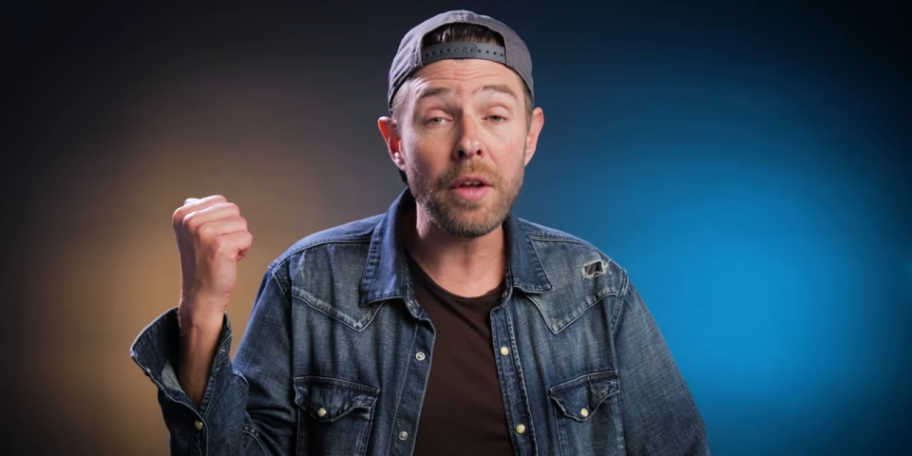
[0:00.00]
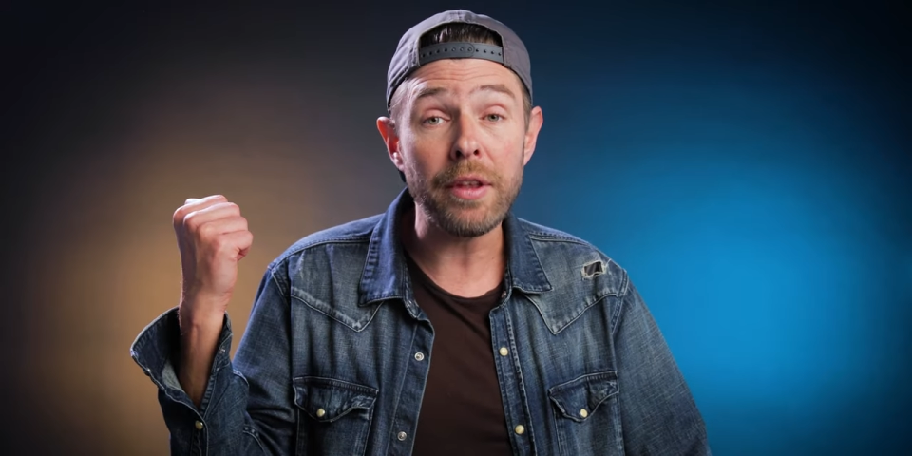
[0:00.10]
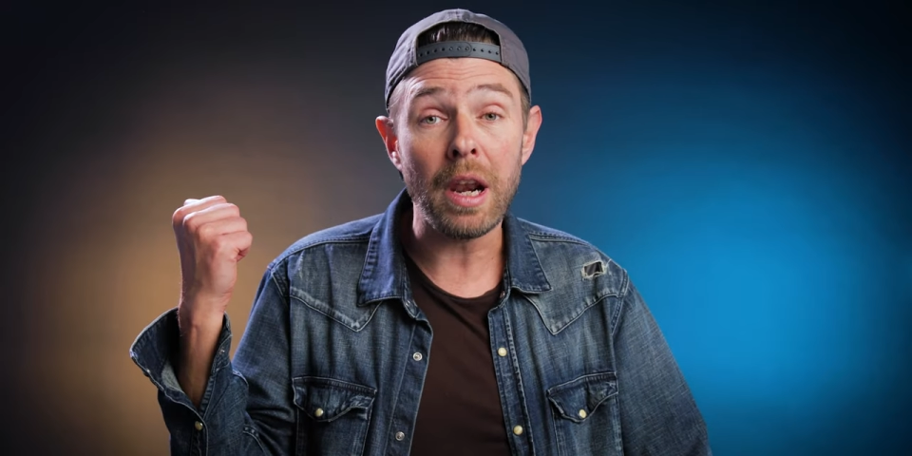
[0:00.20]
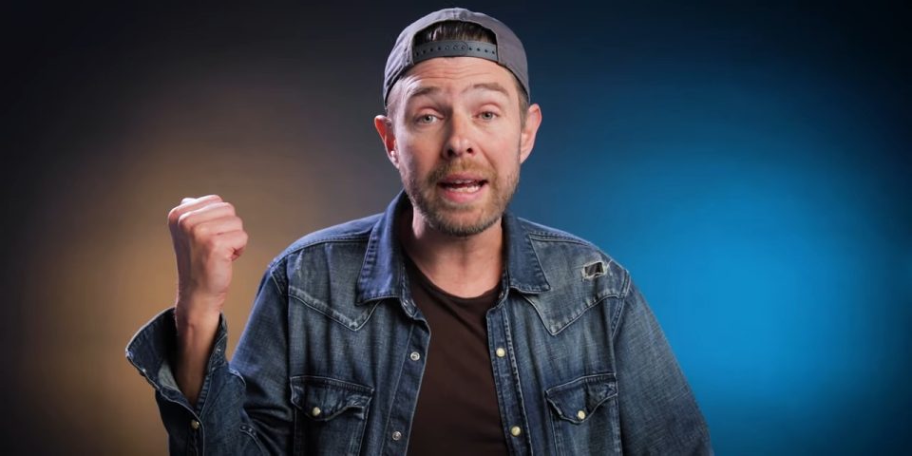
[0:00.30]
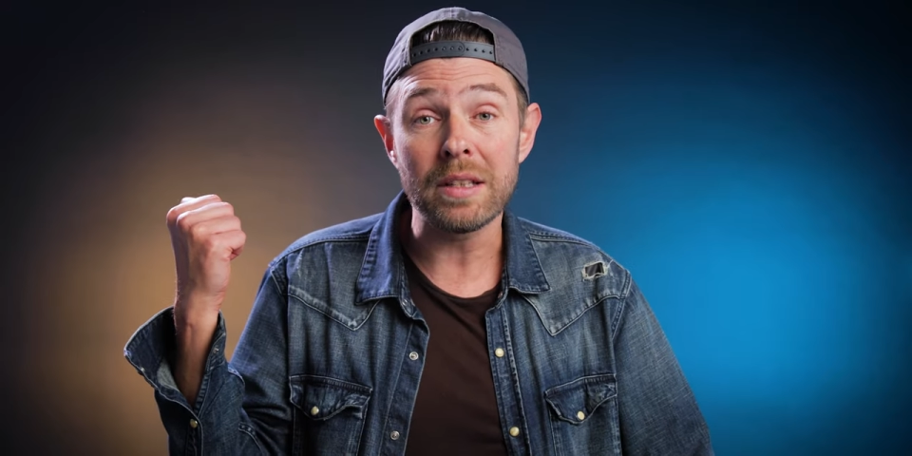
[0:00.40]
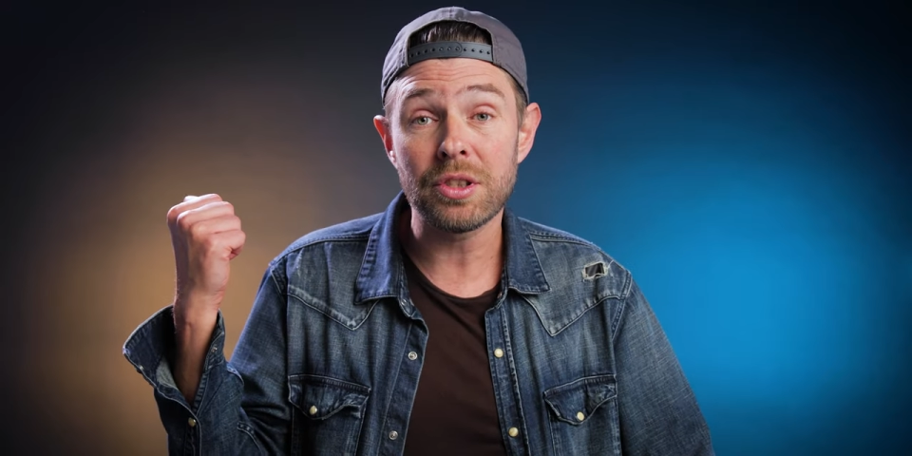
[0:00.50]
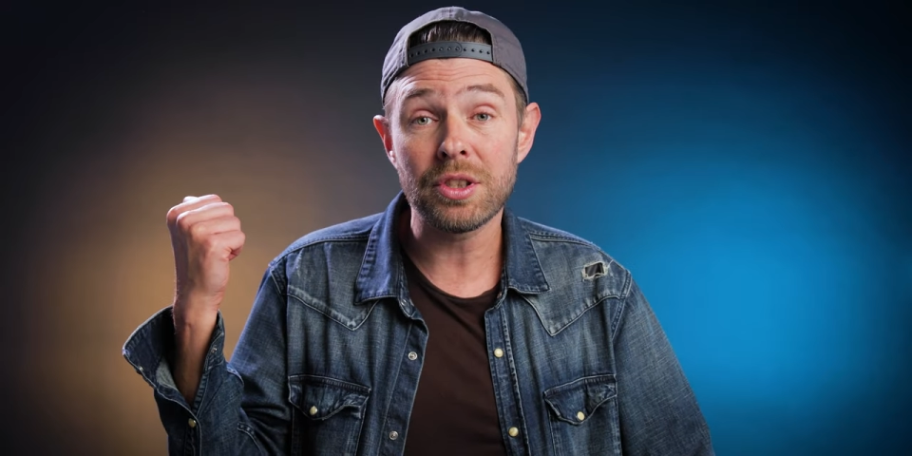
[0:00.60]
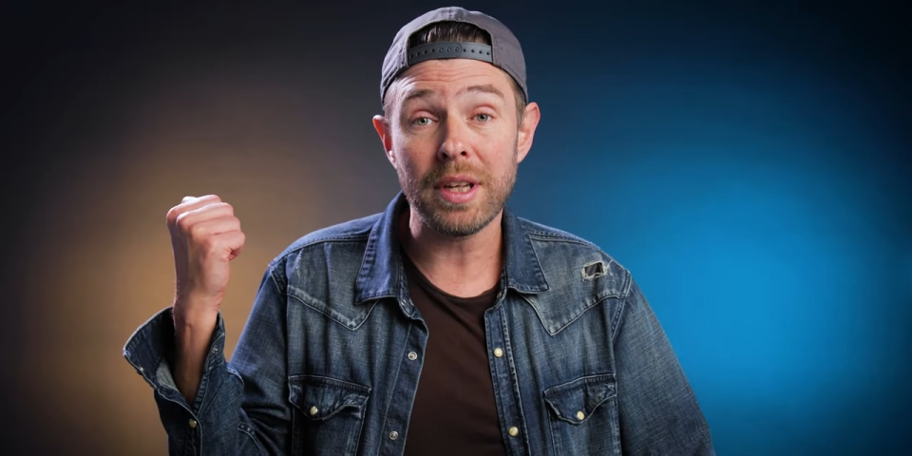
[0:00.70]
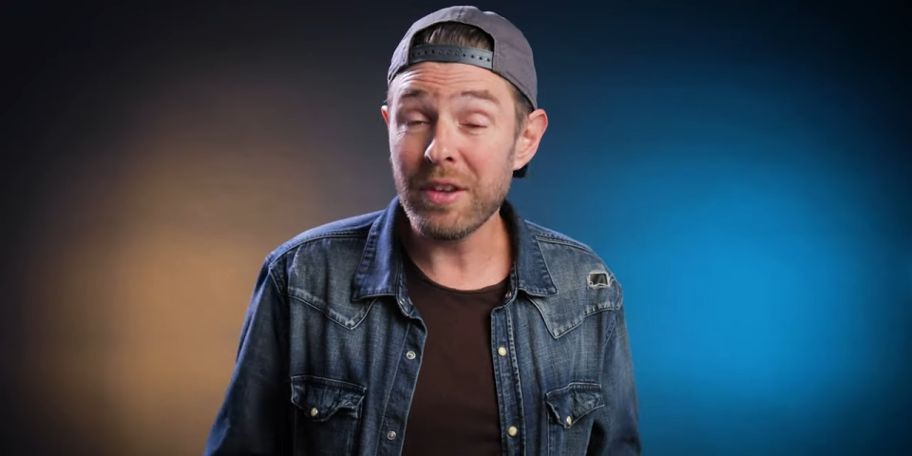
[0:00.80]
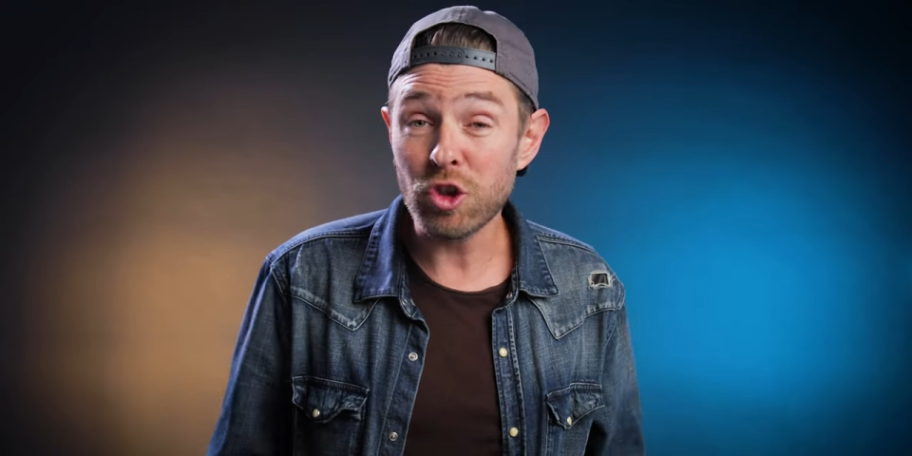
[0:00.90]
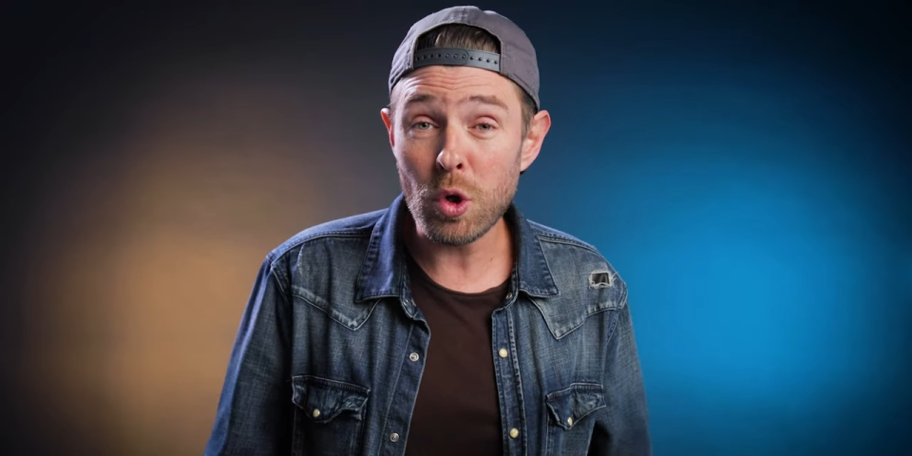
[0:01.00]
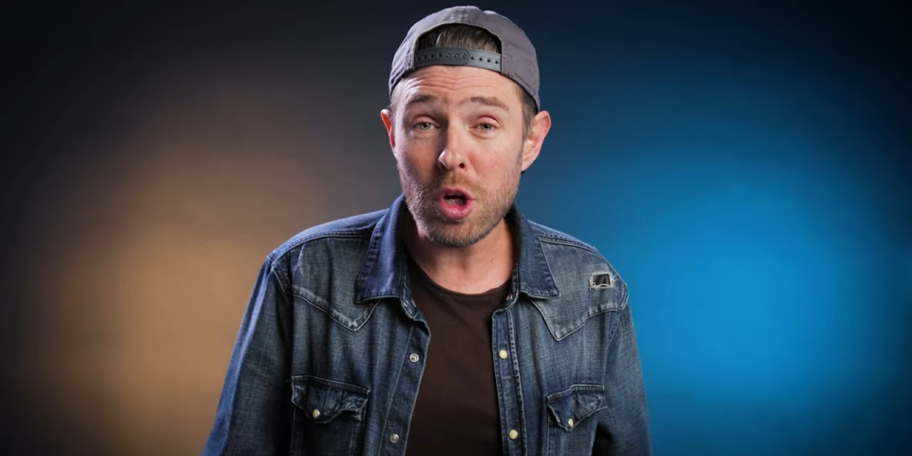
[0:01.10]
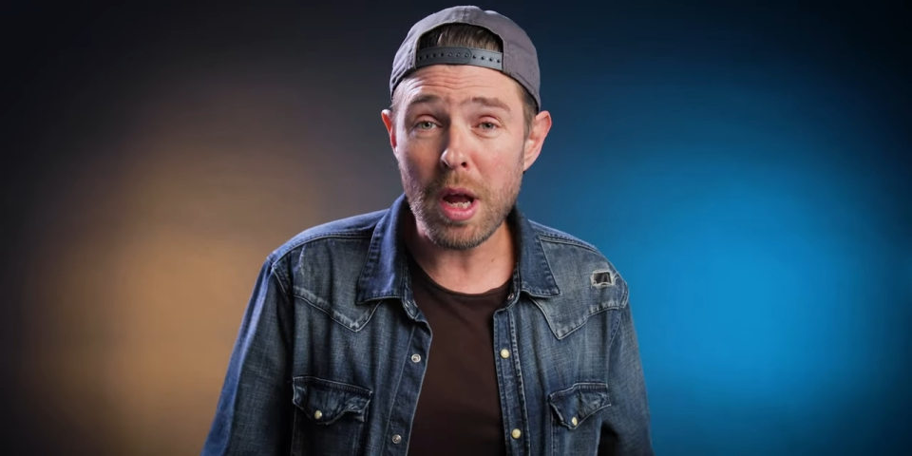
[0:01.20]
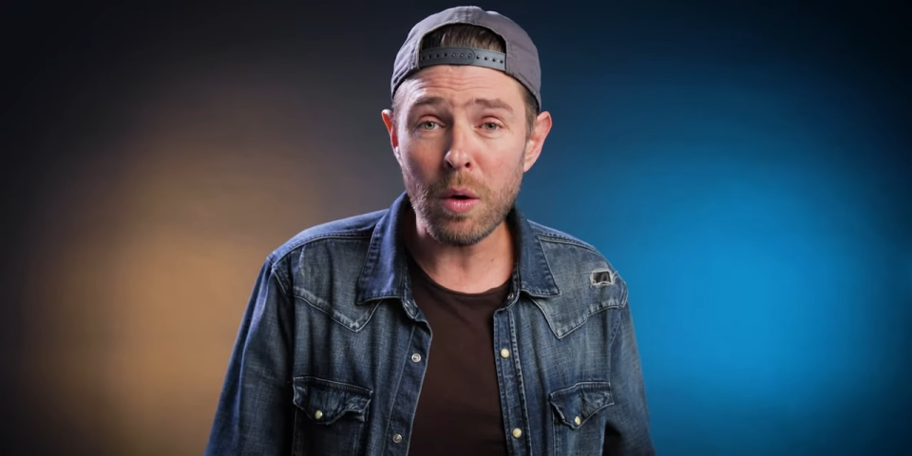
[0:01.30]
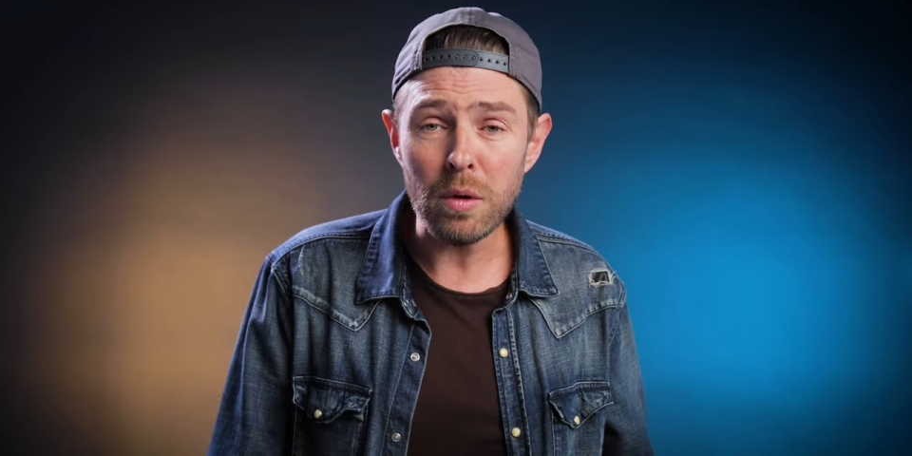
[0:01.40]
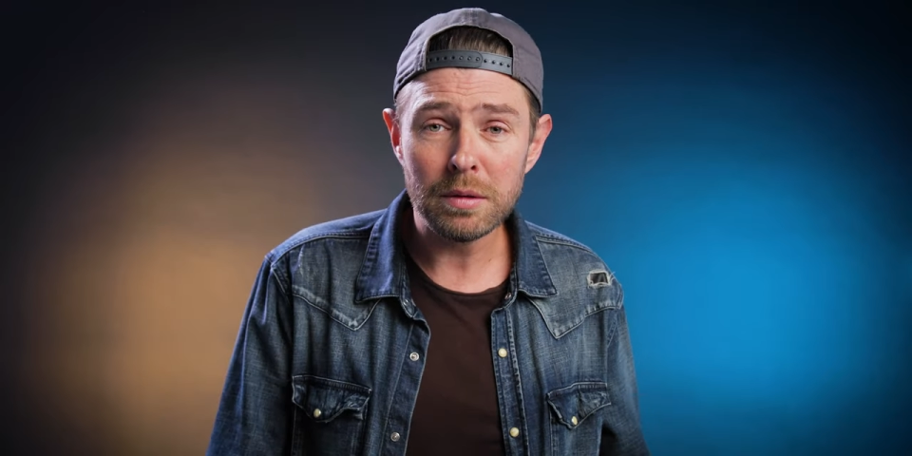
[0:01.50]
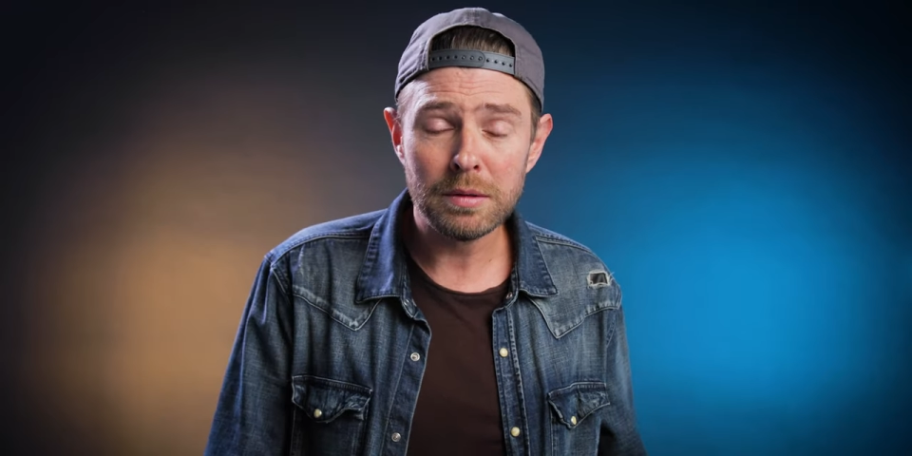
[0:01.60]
other lights in the studio.